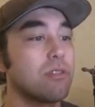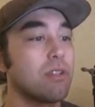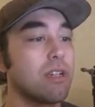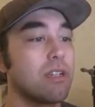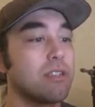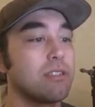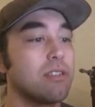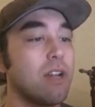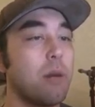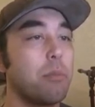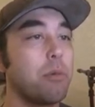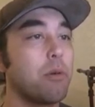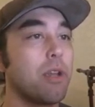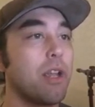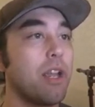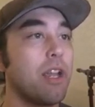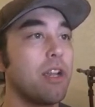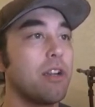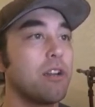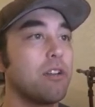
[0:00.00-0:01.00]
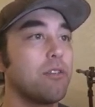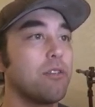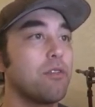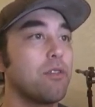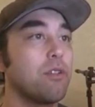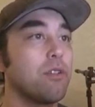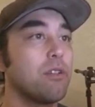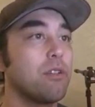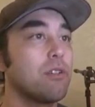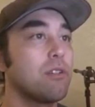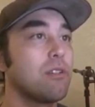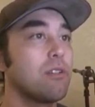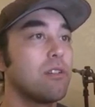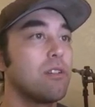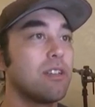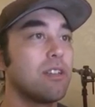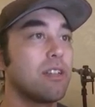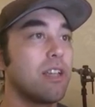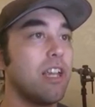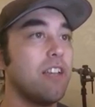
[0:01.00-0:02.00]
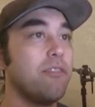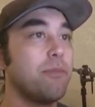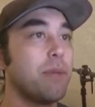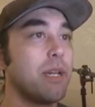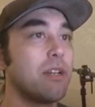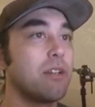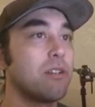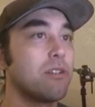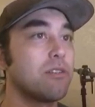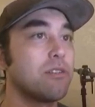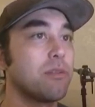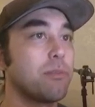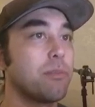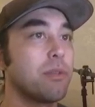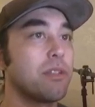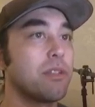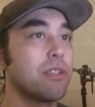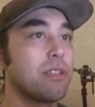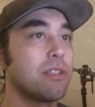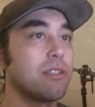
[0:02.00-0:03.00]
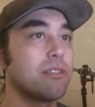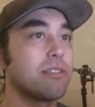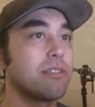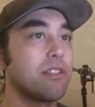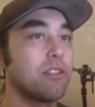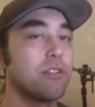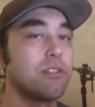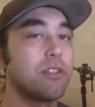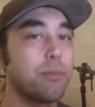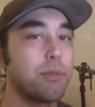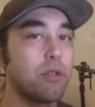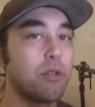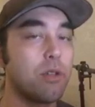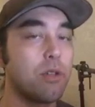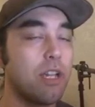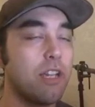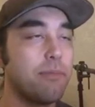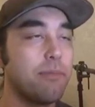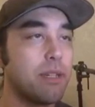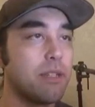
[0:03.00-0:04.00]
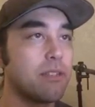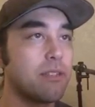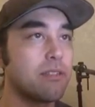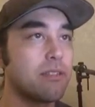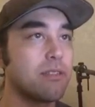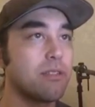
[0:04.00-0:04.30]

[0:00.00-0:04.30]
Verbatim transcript: like a doppelganger for a caveman or something like like the stereotypical caveman.